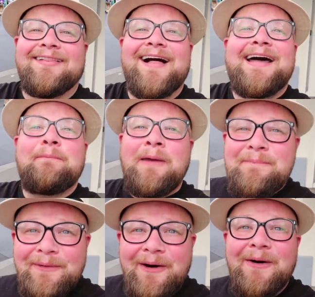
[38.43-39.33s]
lot of
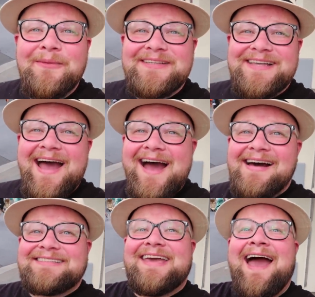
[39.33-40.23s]
people always
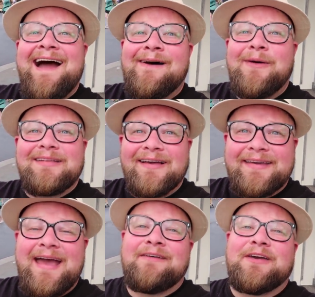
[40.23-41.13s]
ask how I
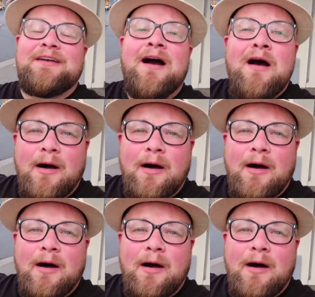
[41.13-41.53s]
like having